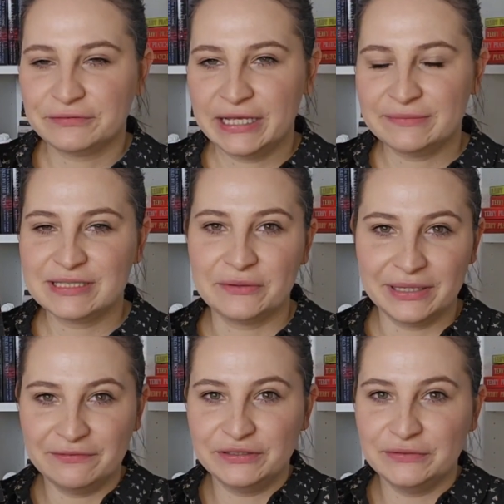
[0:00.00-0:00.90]
so
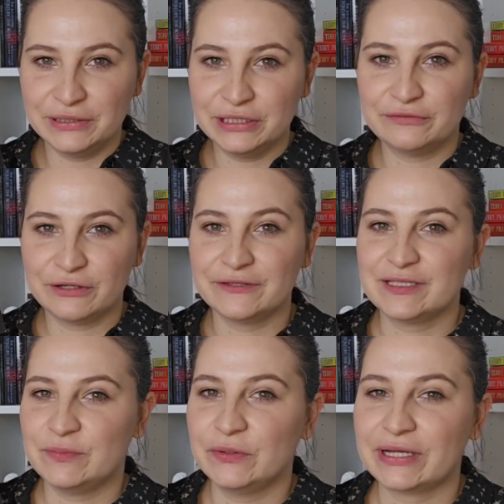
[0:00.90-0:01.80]
if you're on this
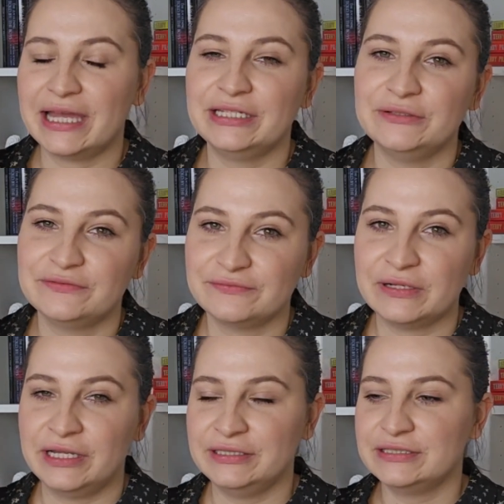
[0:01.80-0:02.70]
book and
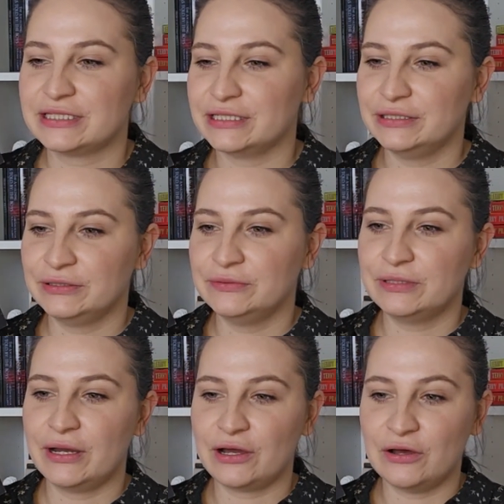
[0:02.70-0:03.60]
you know,
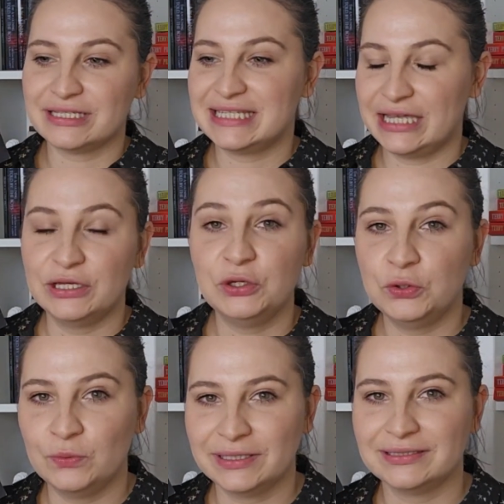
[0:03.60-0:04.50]
I can't say
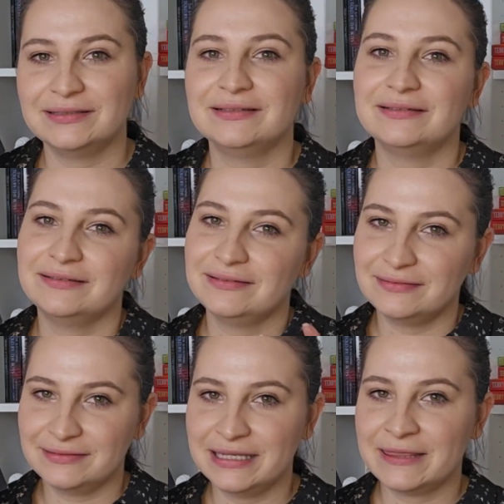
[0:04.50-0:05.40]
who the